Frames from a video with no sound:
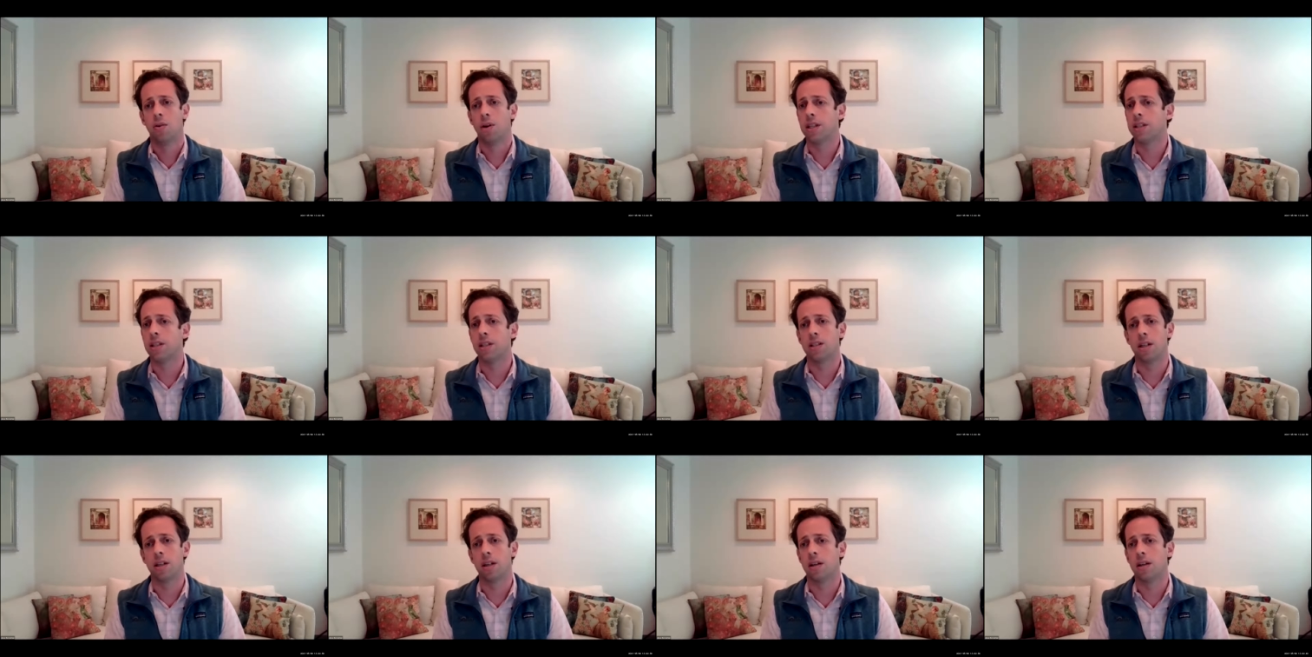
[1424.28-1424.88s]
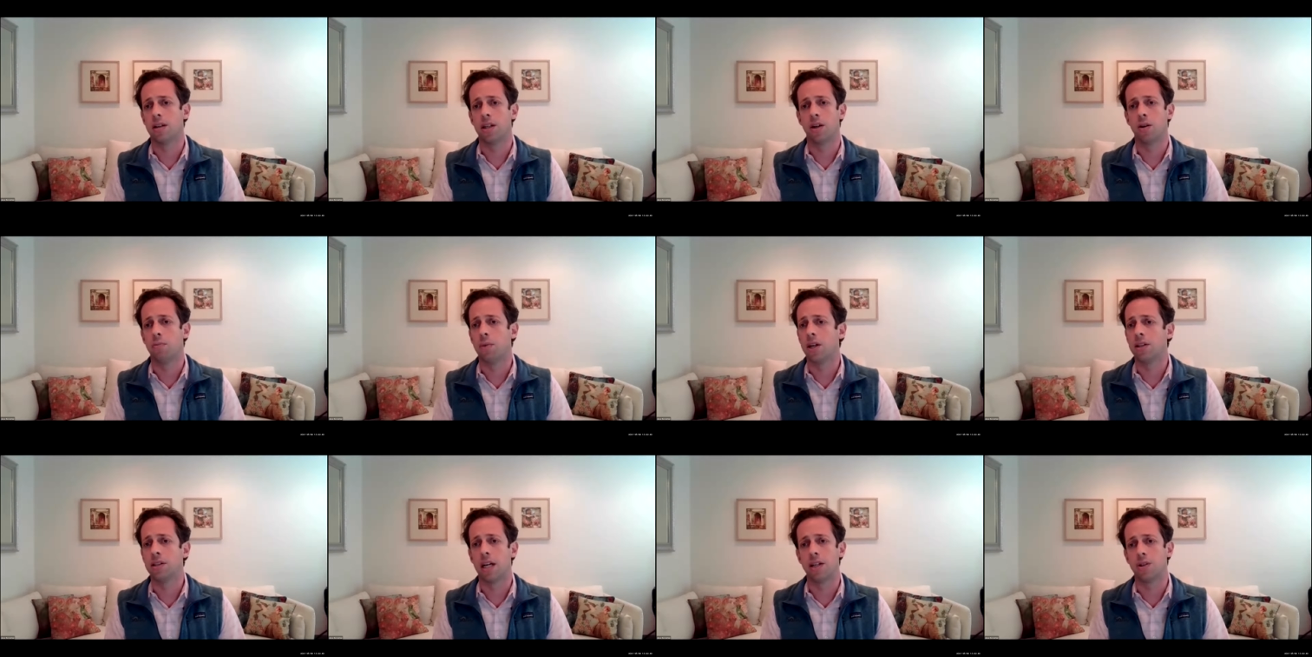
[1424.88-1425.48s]
But this is a
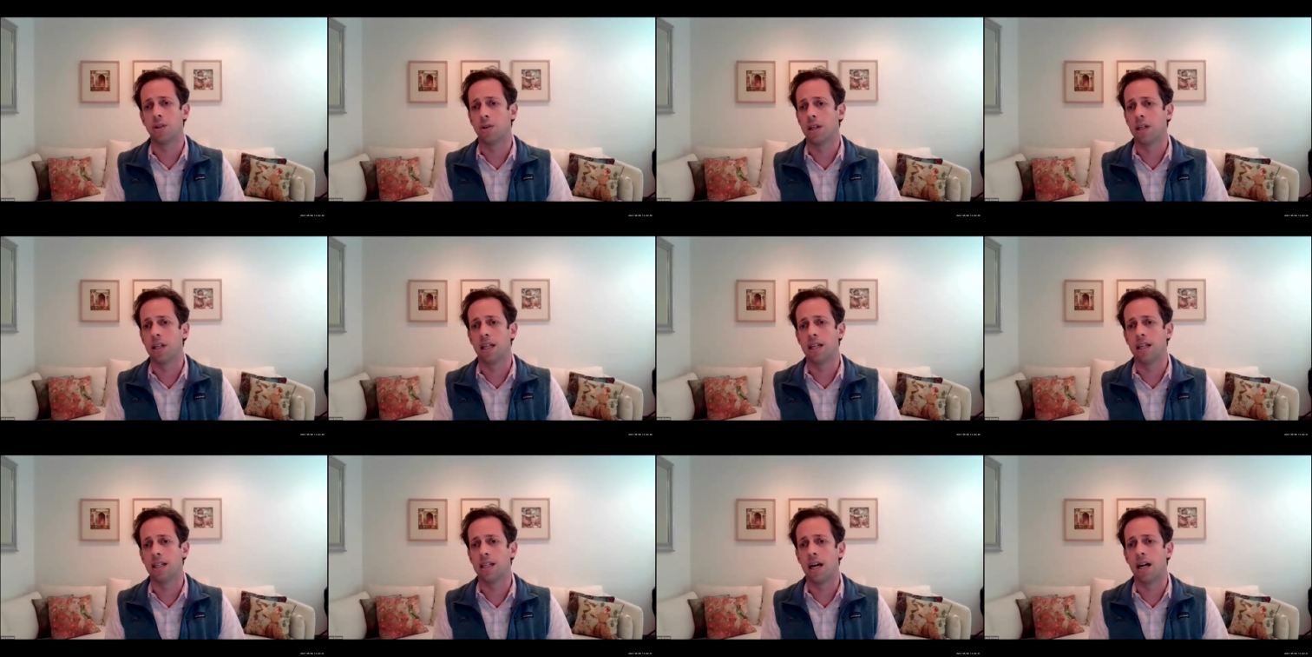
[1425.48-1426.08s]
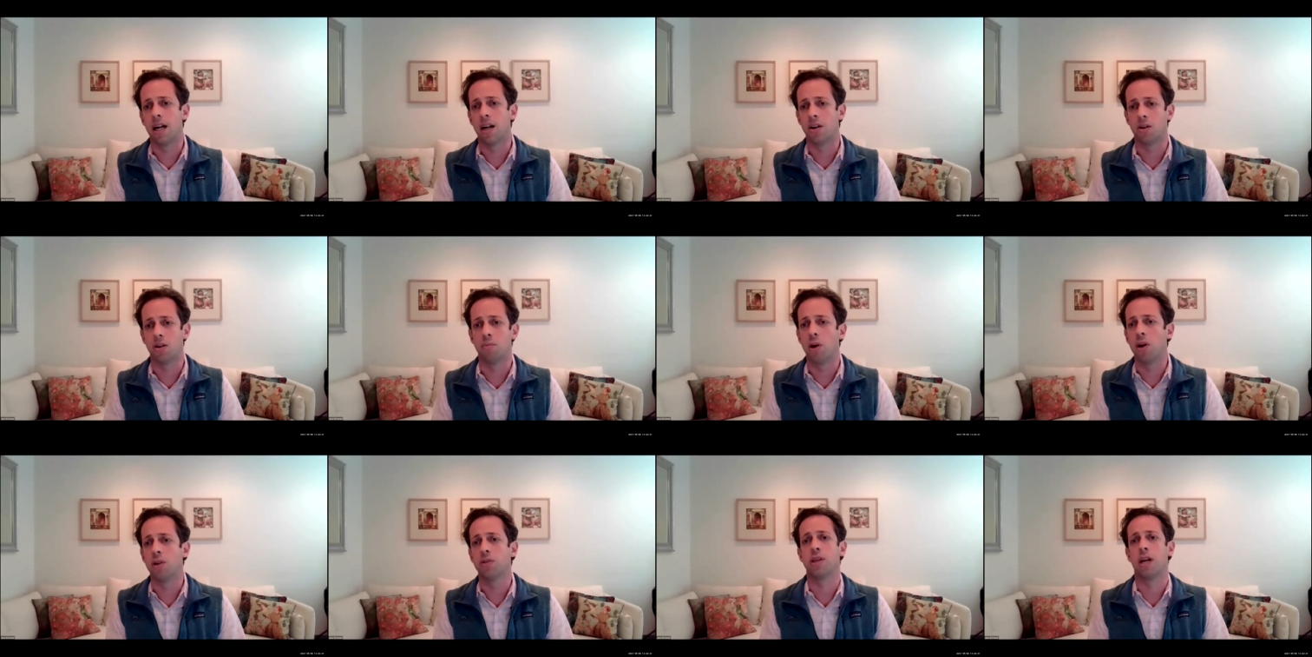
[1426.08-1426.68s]
multi-trillion-dollar,
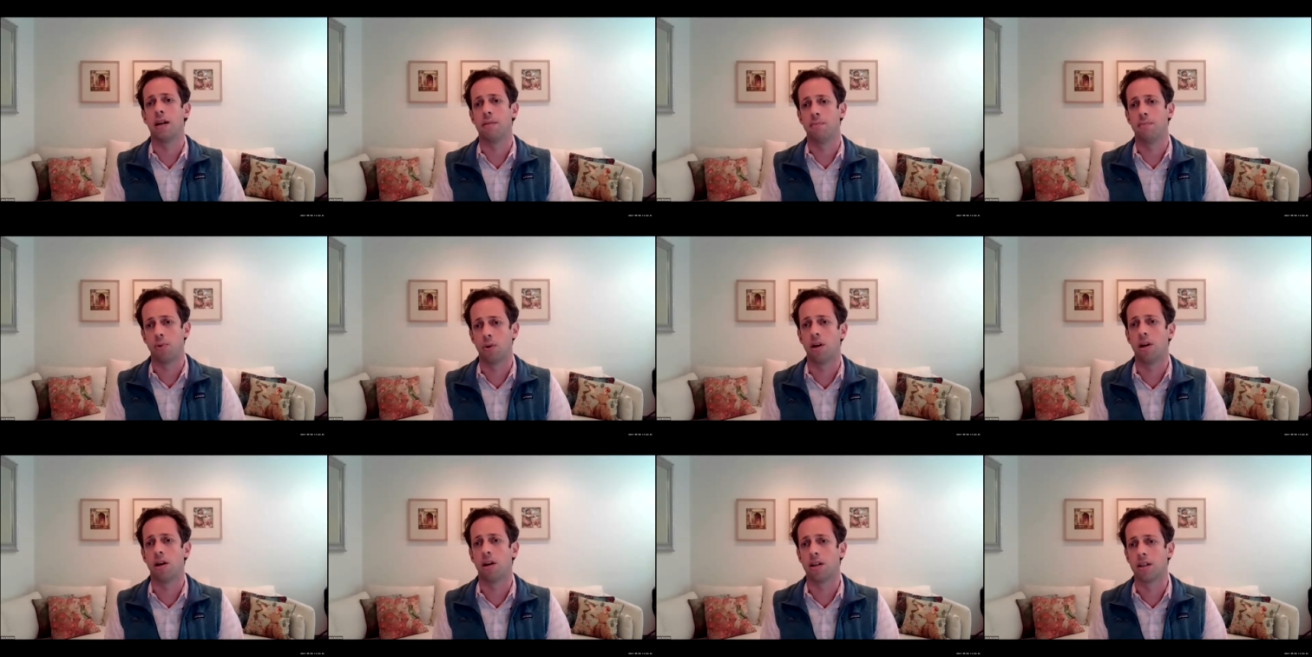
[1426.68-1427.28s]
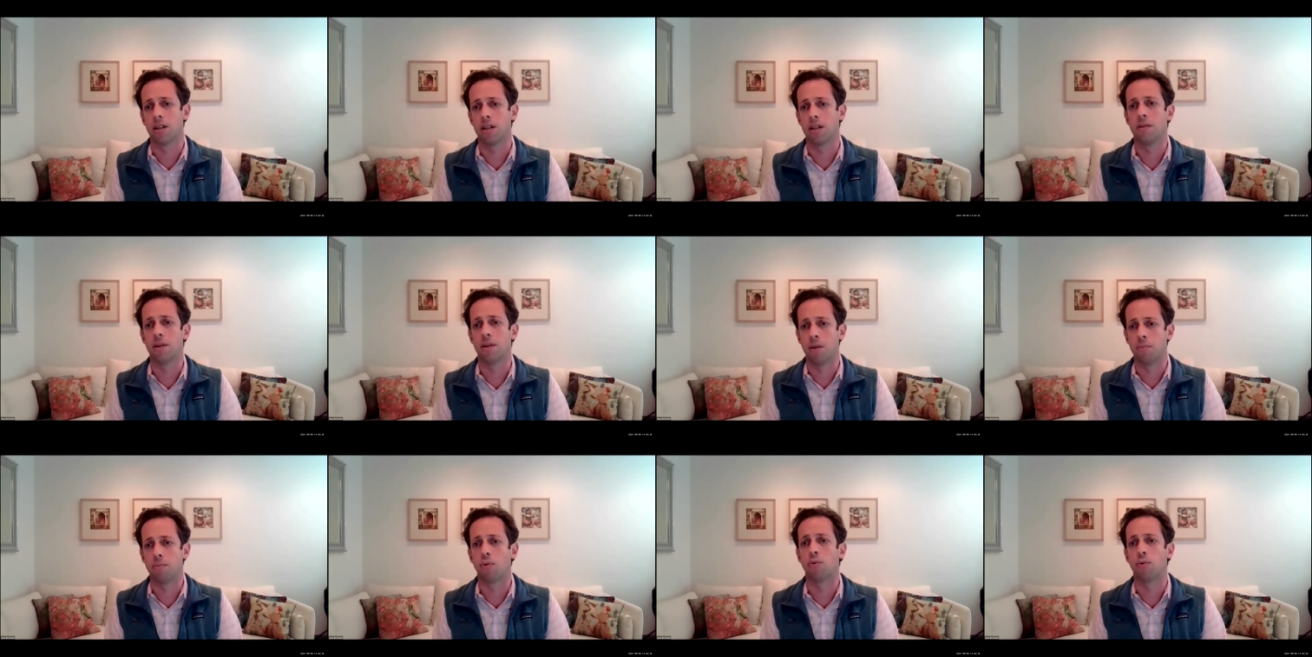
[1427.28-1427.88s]
multi-pronged
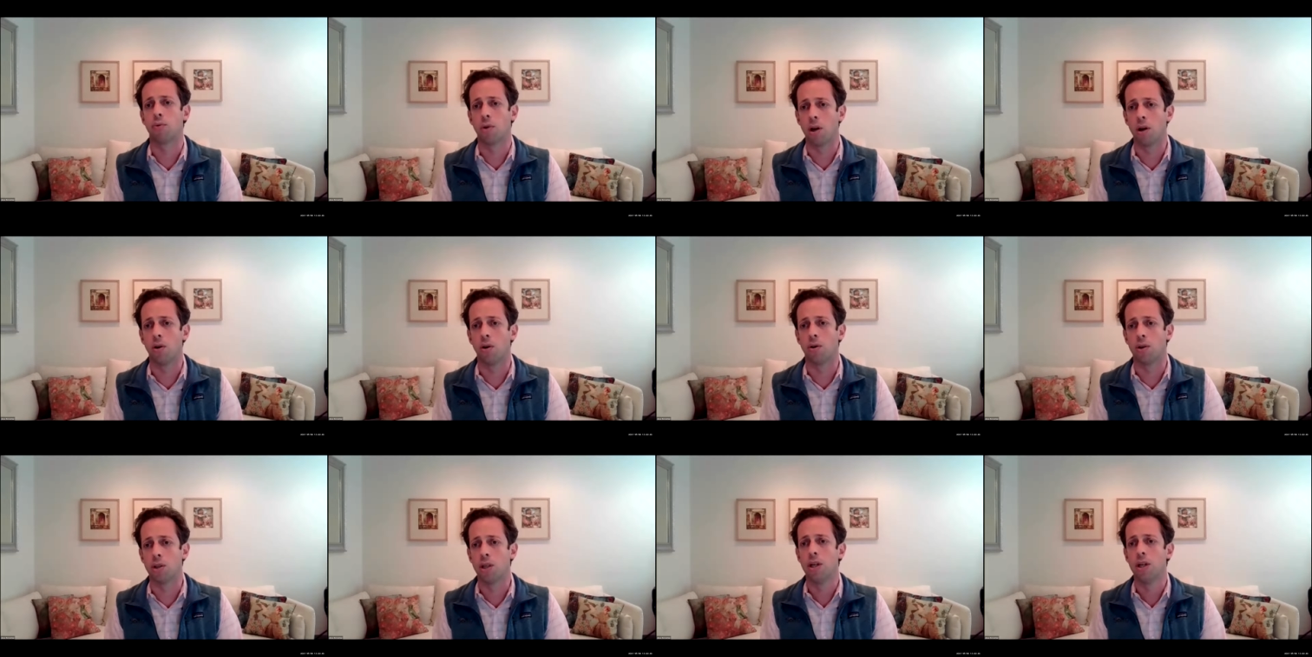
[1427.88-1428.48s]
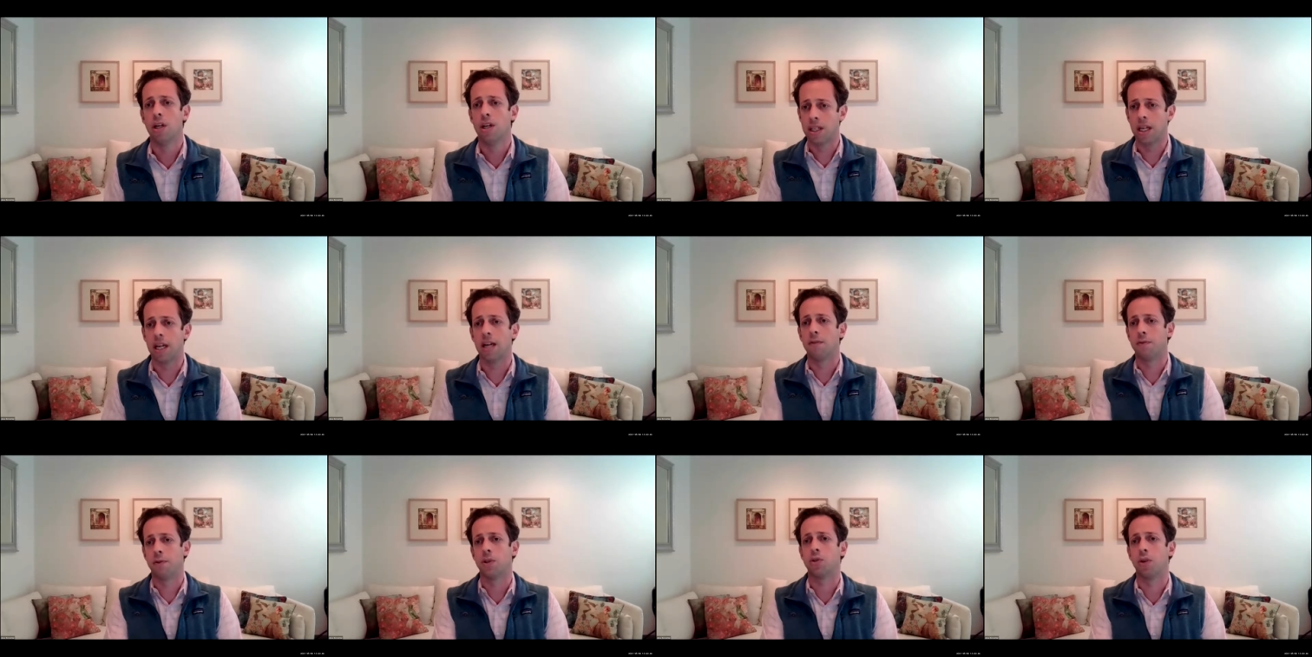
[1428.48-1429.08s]
approach
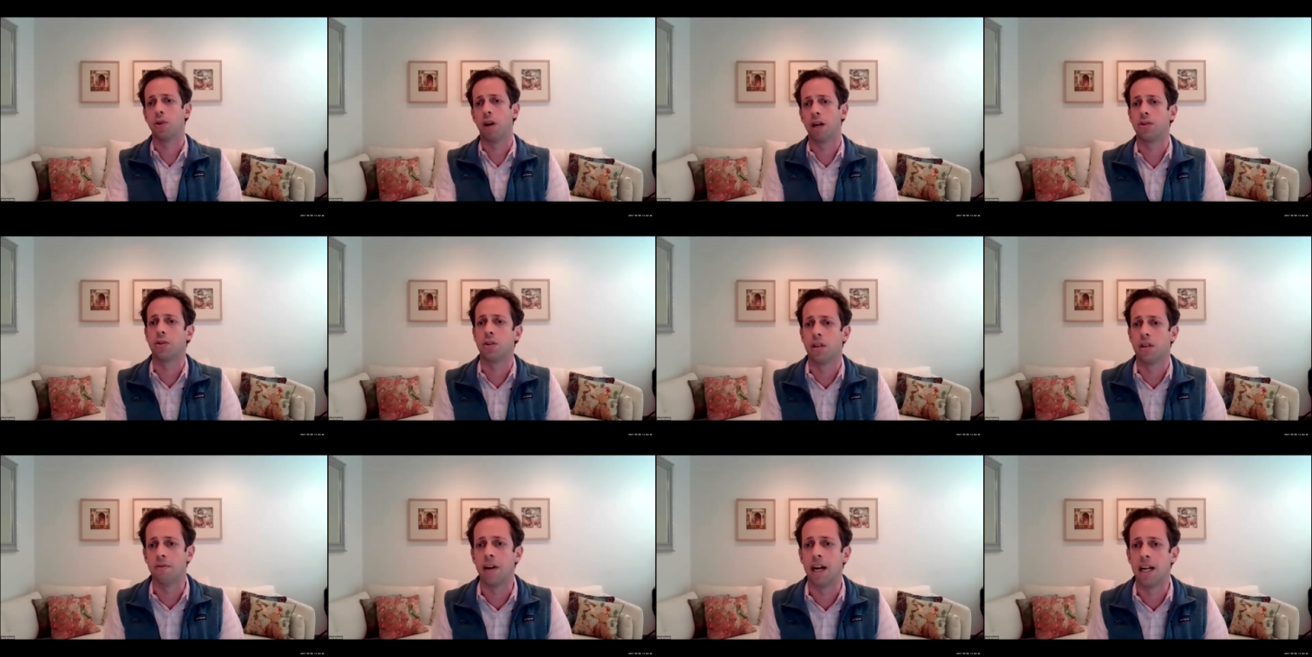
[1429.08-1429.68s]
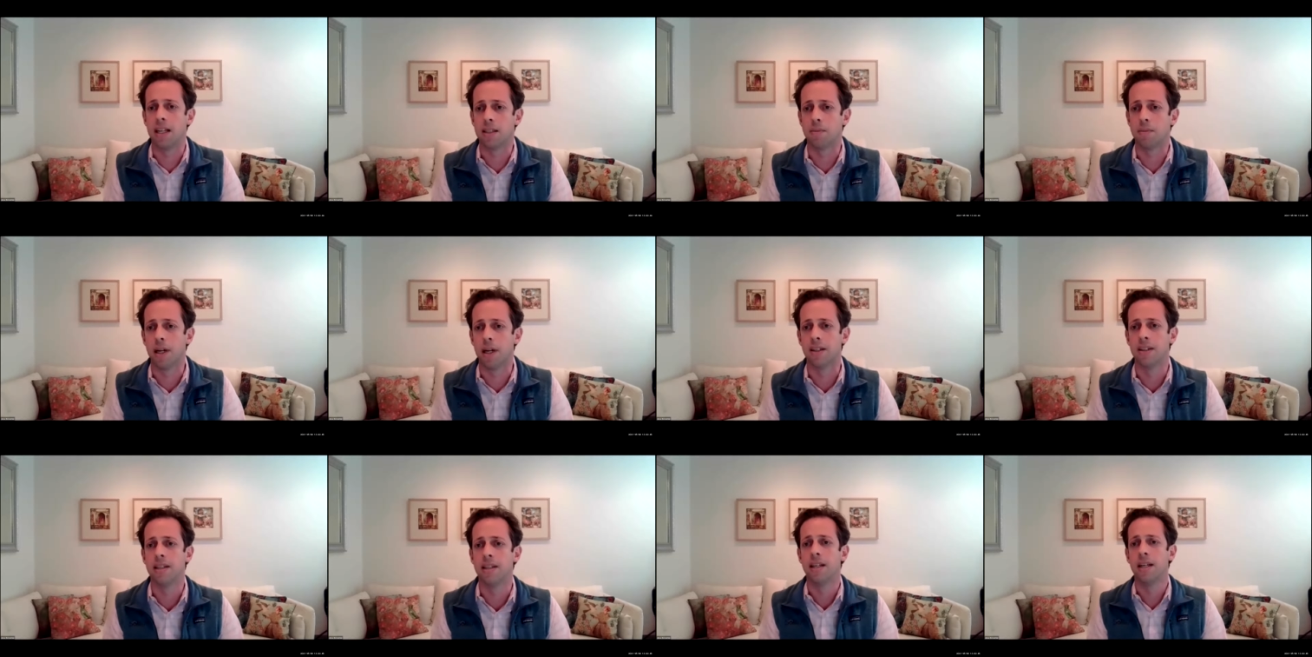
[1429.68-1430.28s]
to infrastructure
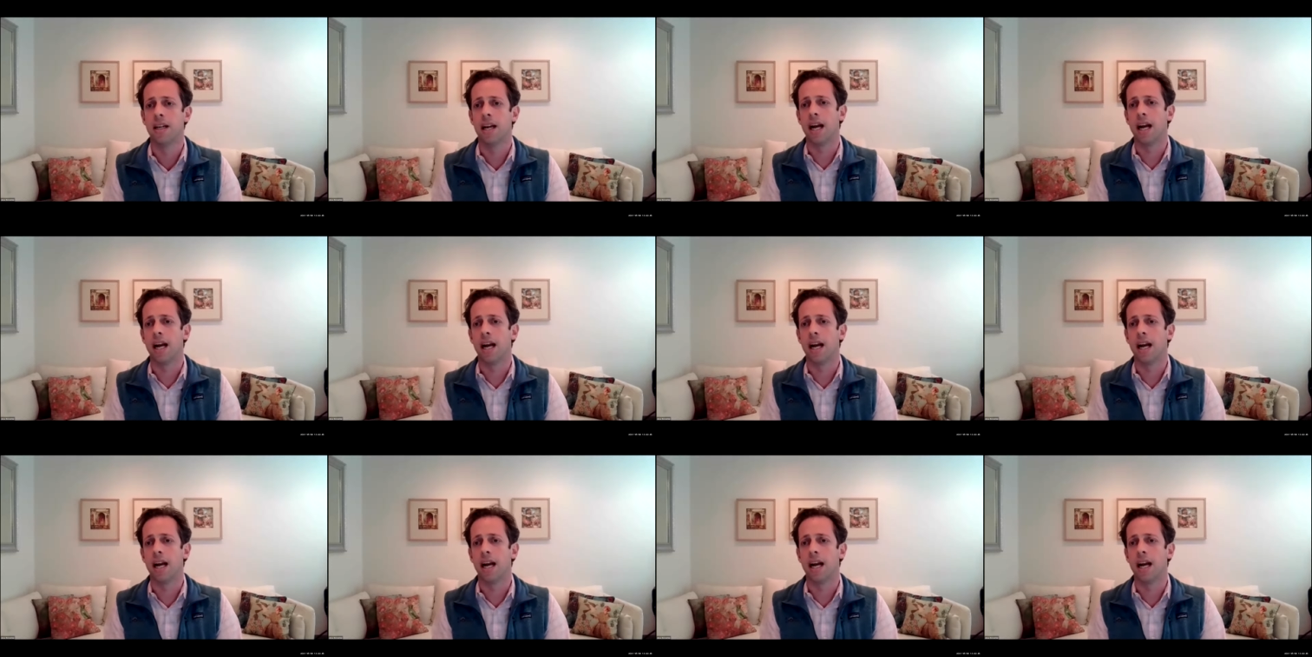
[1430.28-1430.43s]
investment,